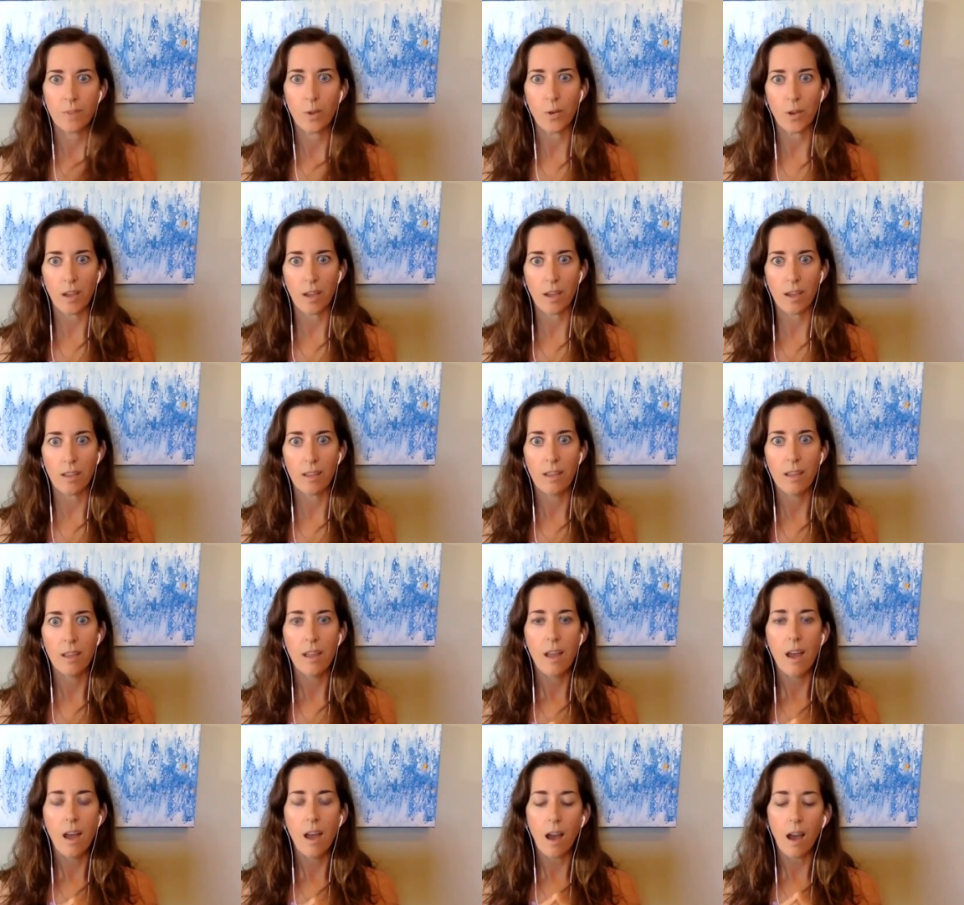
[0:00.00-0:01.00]
Okay.
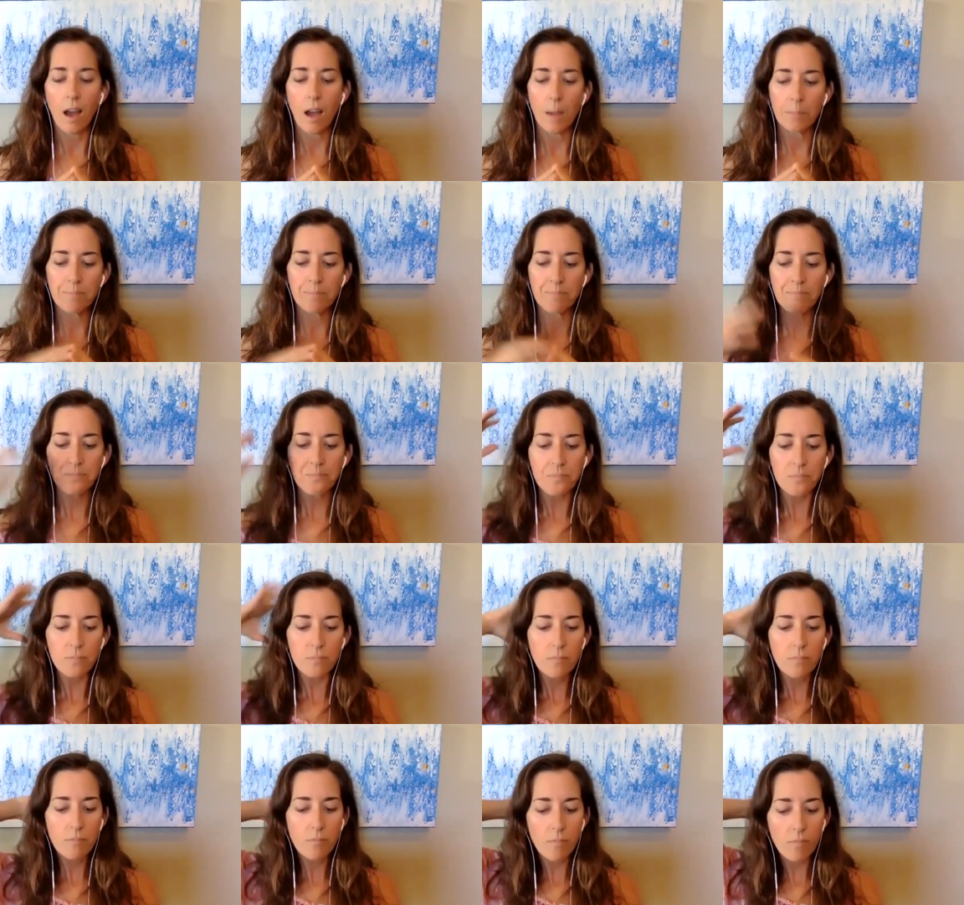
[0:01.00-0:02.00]
Um,
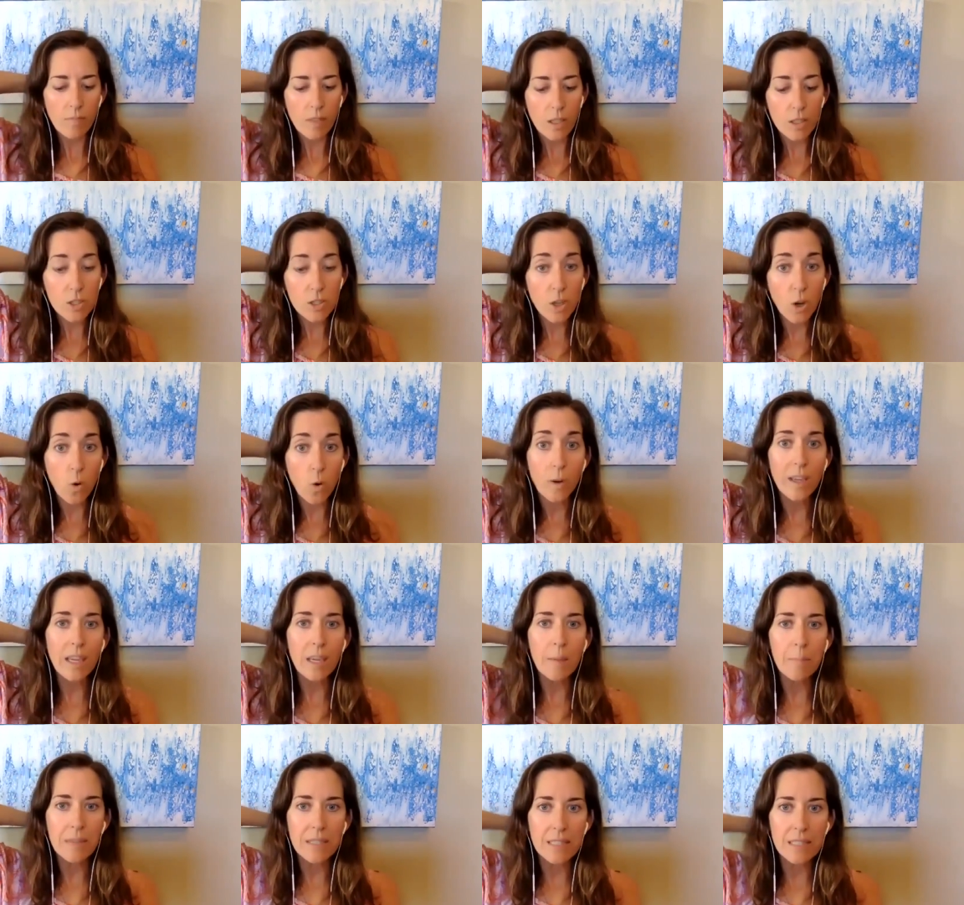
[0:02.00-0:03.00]
so
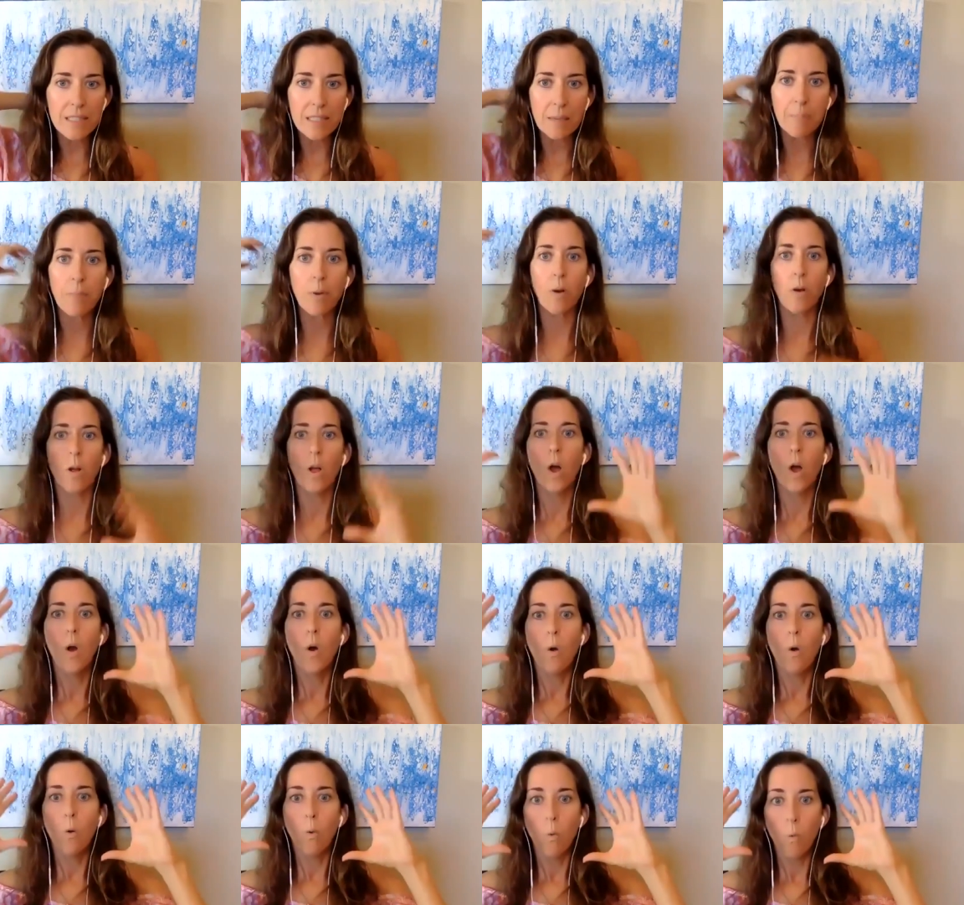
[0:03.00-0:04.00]
keep it simple.
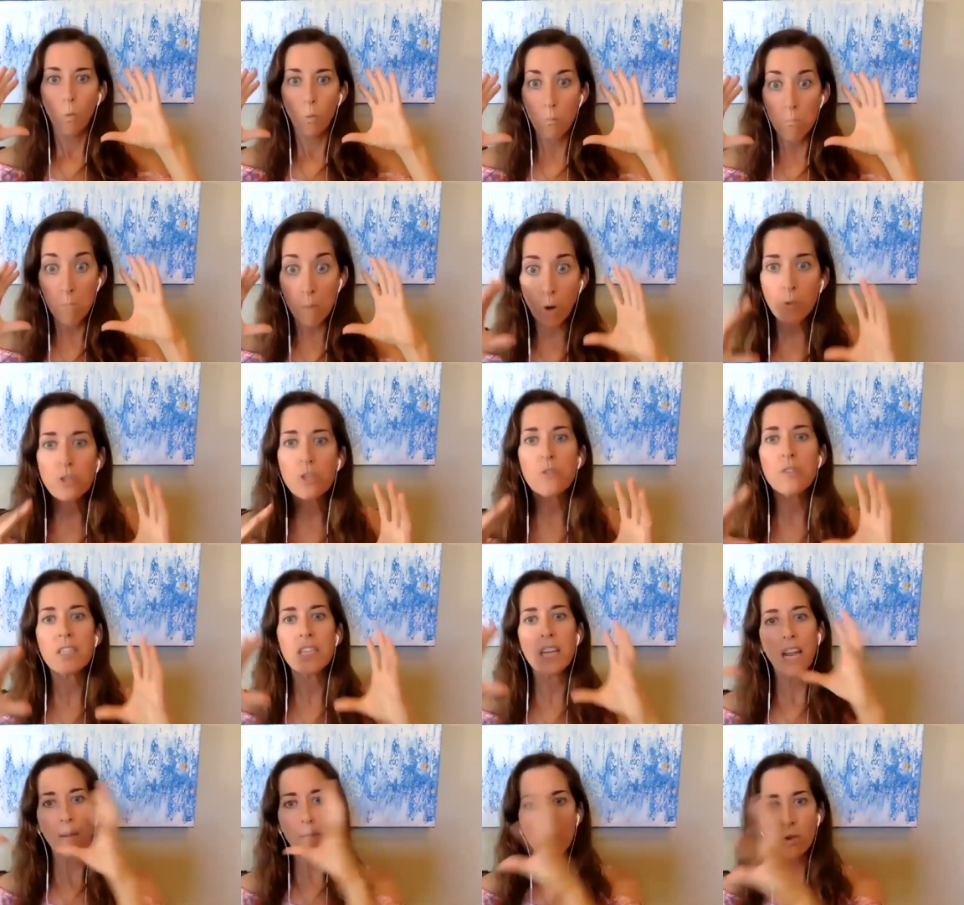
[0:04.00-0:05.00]
Most of the
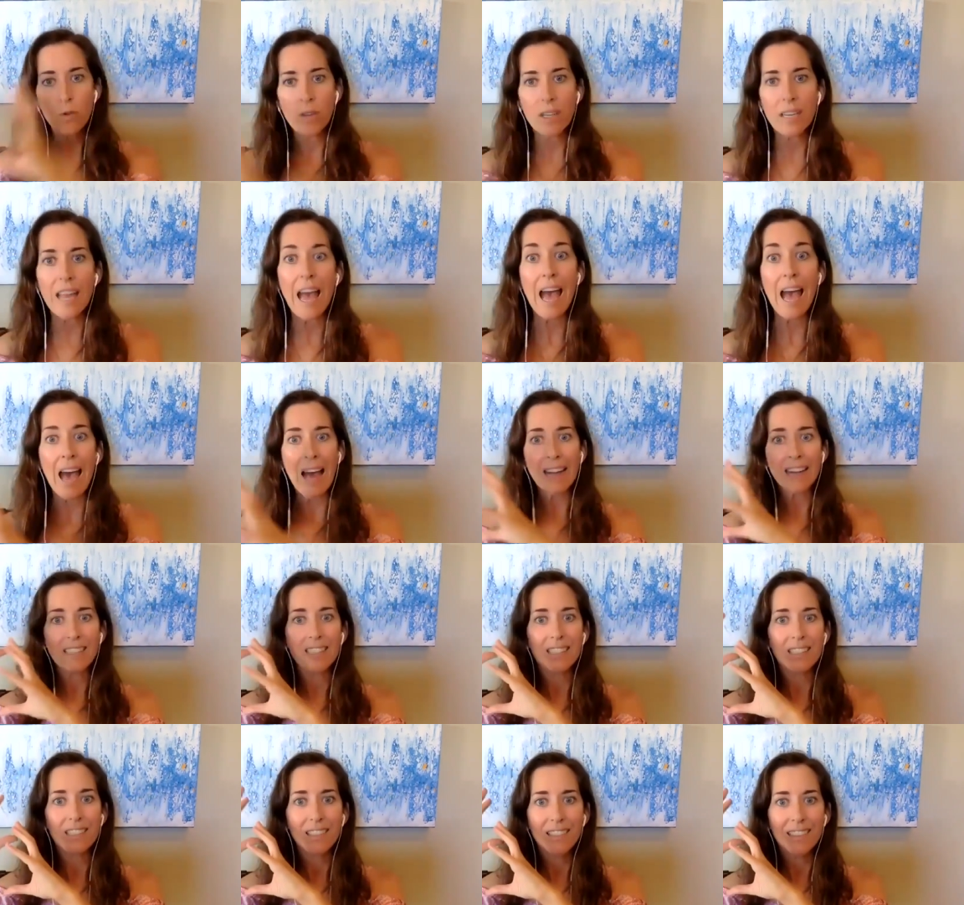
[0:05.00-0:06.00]
time, you can
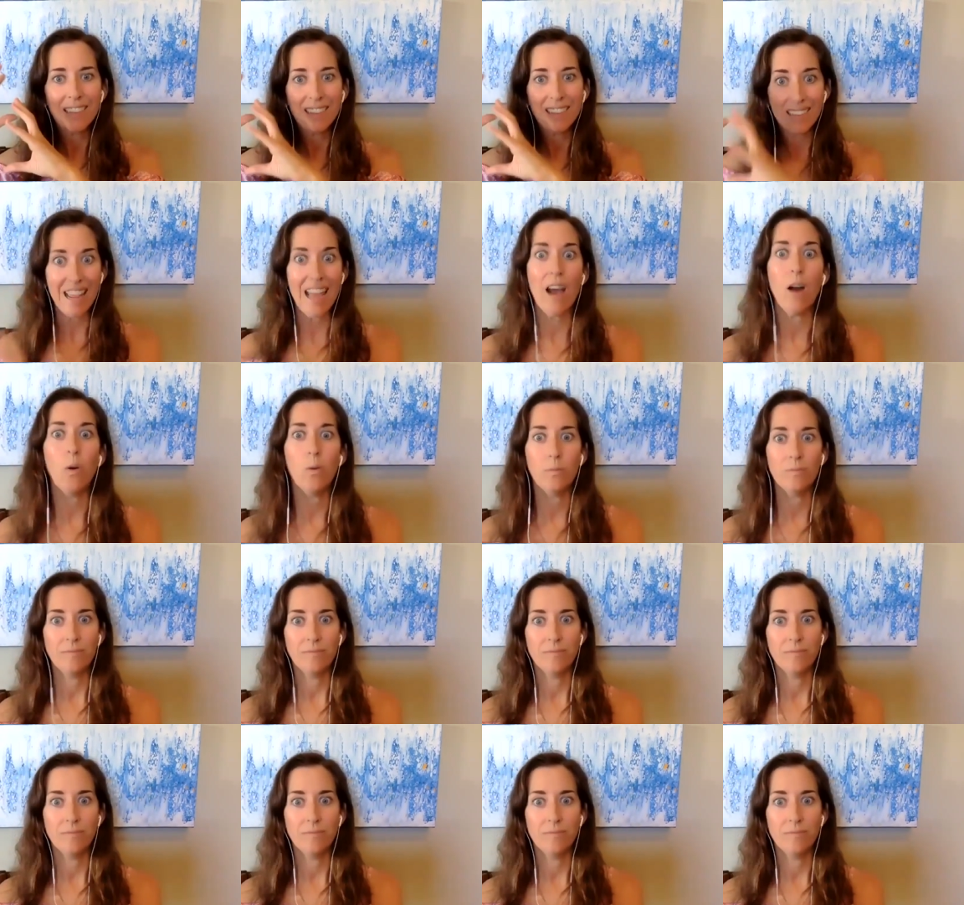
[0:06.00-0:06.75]
act now,